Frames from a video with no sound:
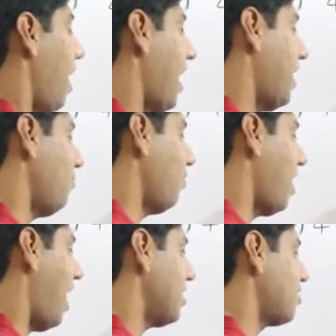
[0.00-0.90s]
And I would
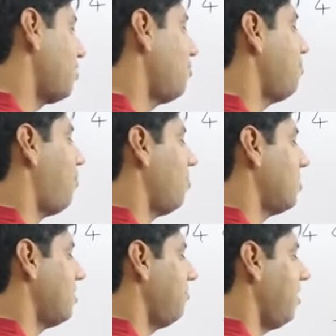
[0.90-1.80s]
ask you to
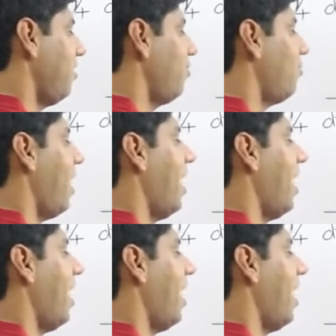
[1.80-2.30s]
pause the video